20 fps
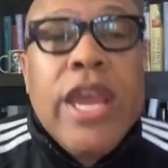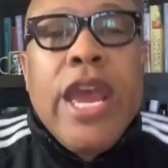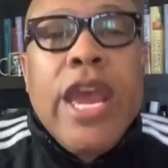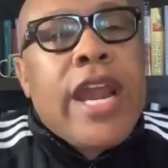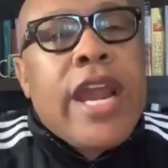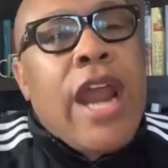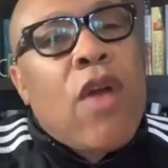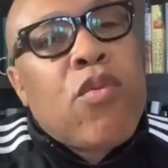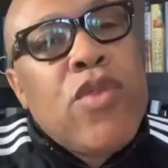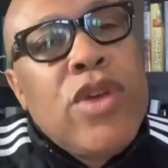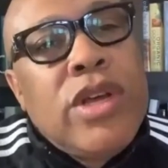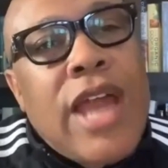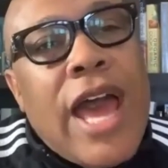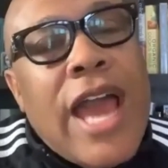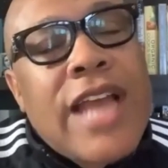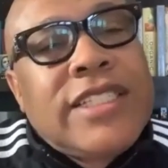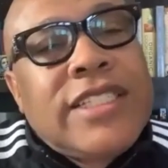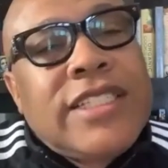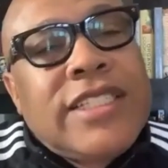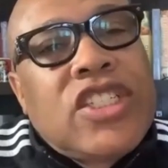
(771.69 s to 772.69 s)
And I
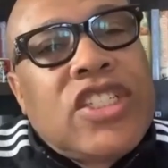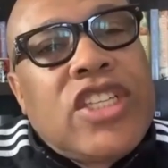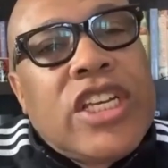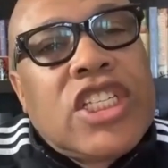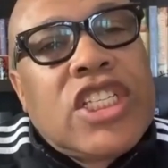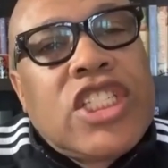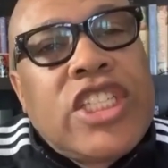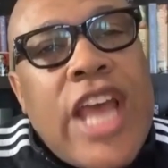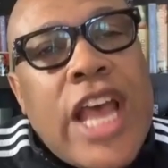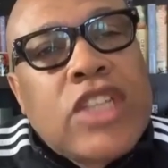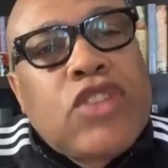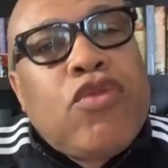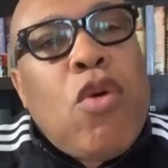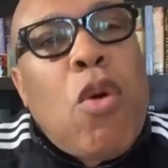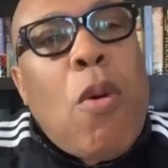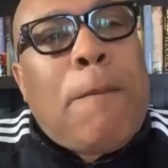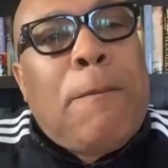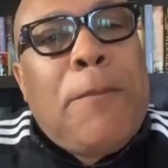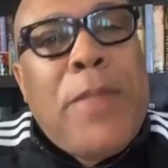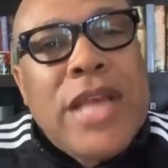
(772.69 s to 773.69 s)
realized that
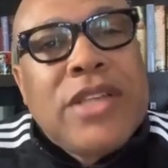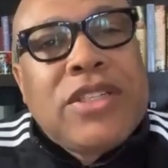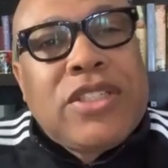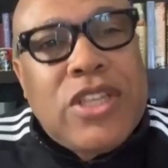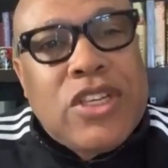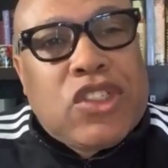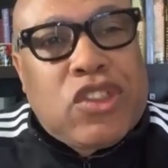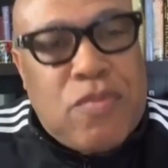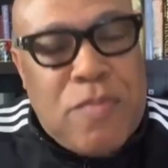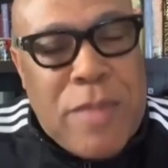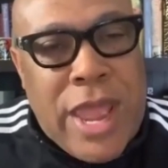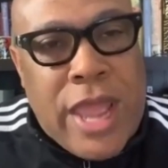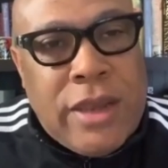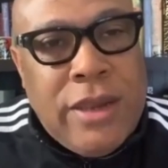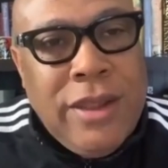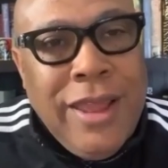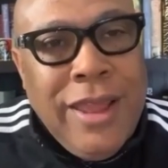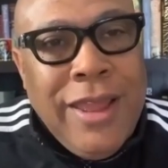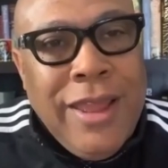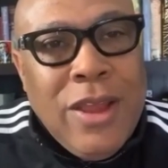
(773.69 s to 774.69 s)
successful businessmen
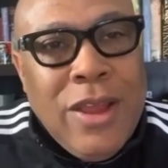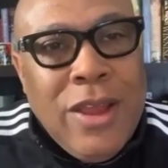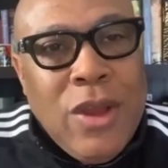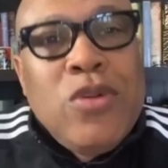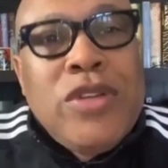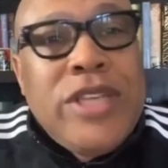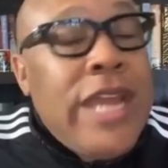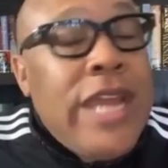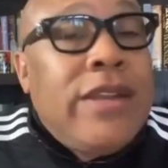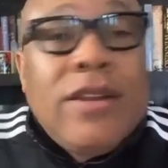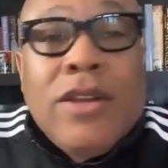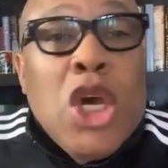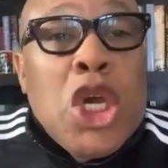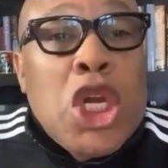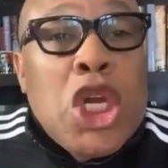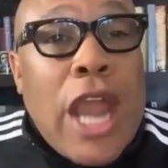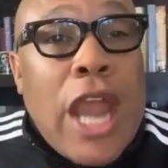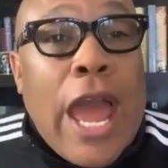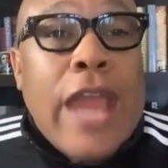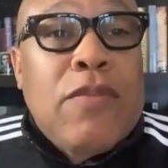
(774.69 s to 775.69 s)
who didn't look
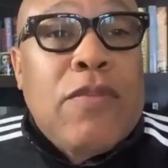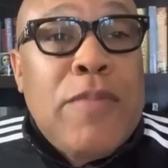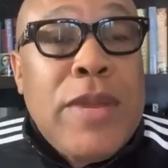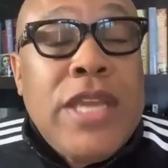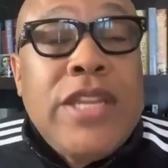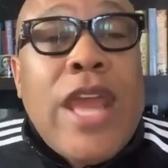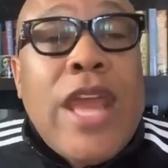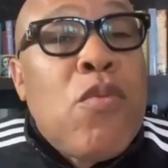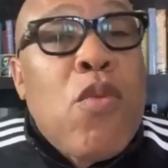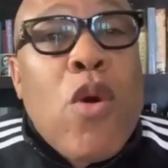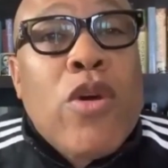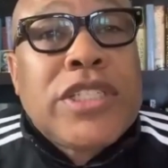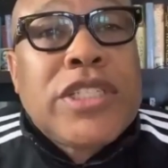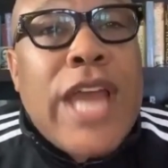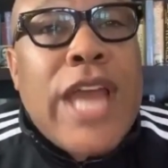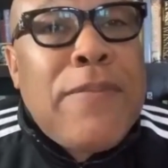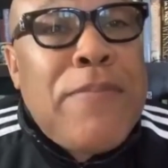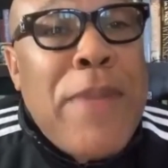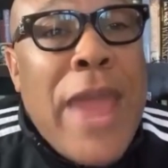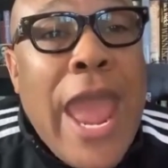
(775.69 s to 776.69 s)
like me, they wore
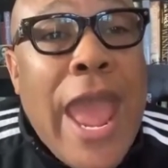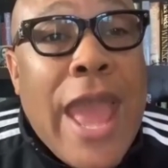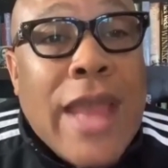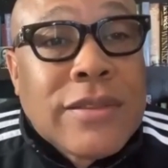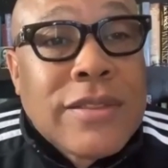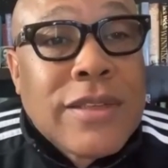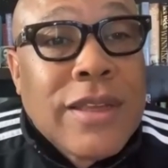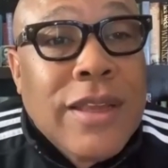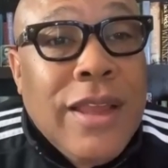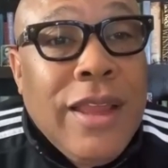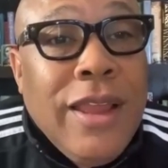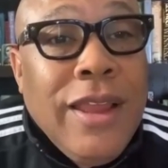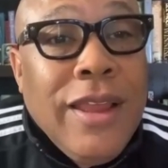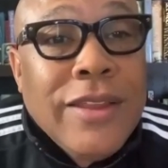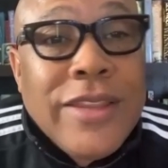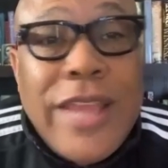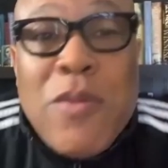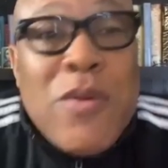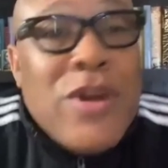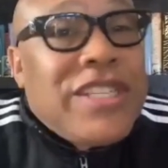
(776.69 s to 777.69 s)
tight pants.
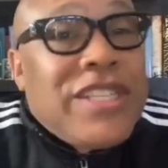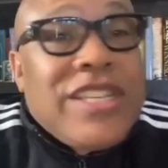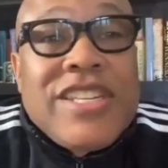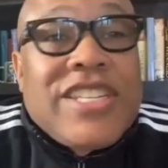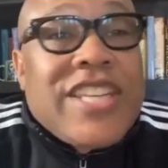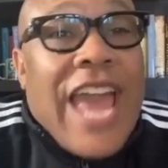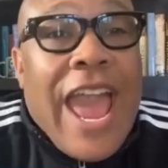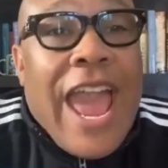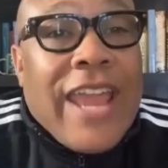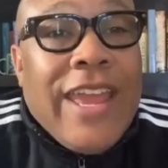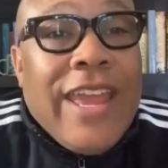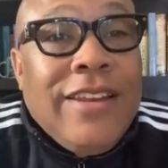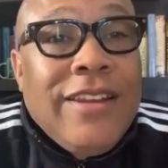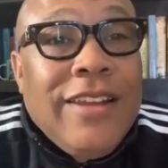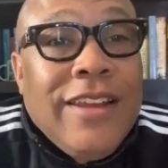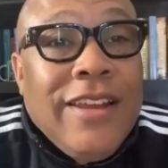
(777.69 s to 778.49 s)
They wasn't sagging.